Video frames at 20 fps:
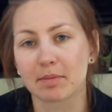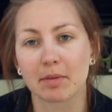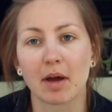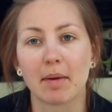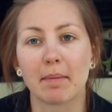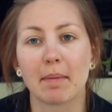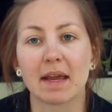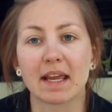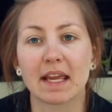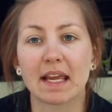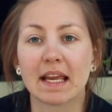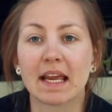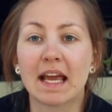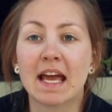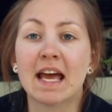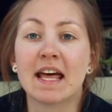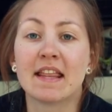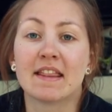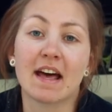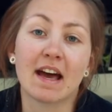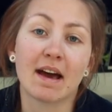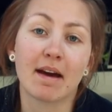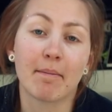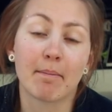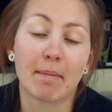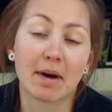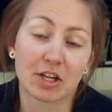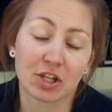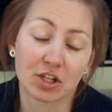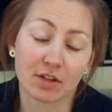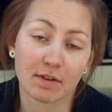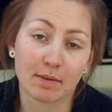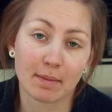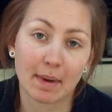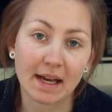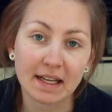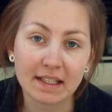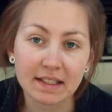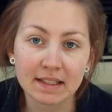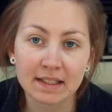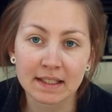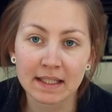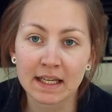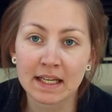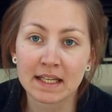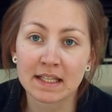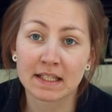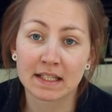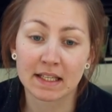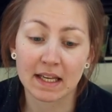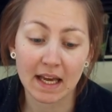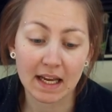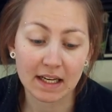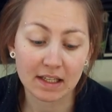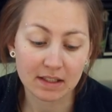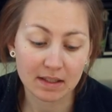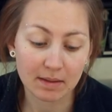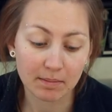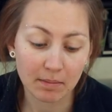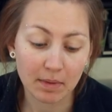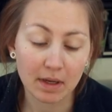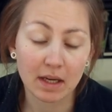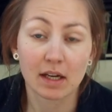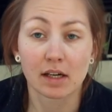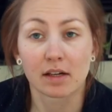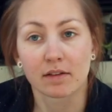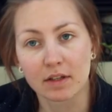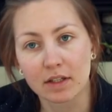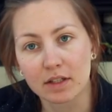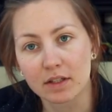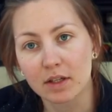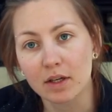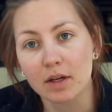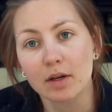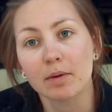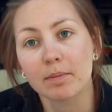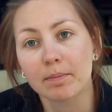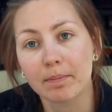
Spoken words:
I'm not making that much of a mess. Still had some carving to do.